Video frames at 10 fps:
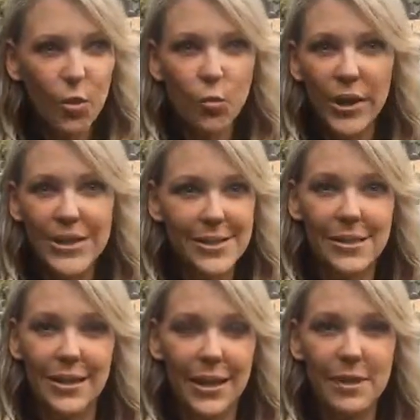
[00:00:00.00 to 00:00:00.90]
what is it
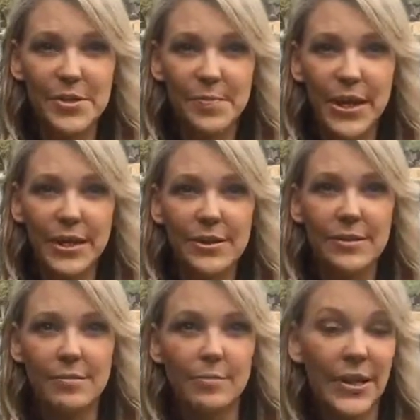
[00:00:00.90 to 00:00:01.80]
that keeps me
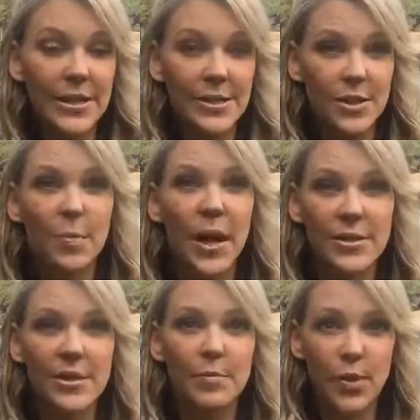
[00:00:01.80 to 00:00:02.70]
being such a
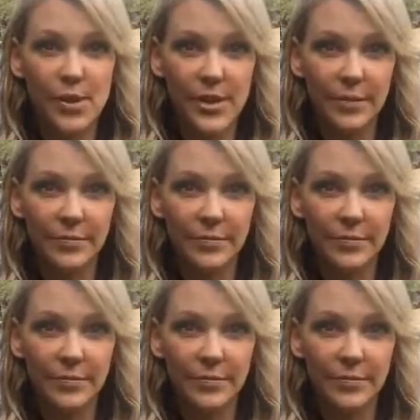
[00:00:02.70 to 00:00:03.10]
positive person?